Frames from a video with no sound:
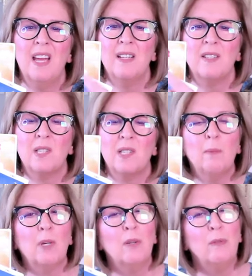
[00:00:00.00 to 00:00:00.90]
is
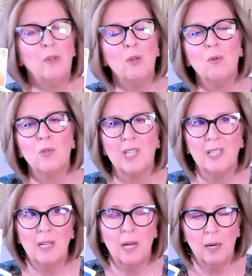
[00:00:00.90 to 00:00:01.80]
some
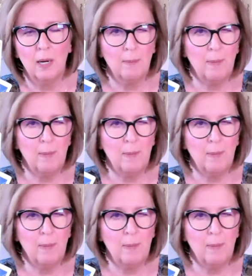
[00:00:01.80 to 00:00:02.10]
confusion, uh,